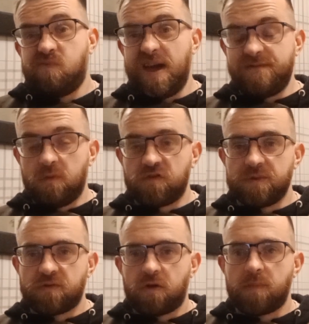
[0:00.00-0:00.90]
what everyone's
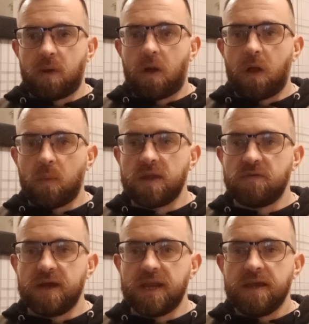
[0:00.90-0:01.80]
been talking about all week,
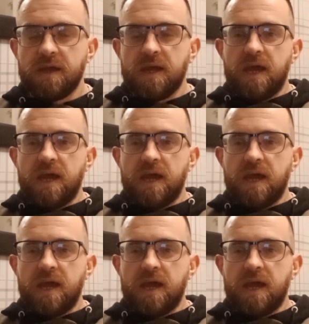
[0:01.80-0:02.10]
really.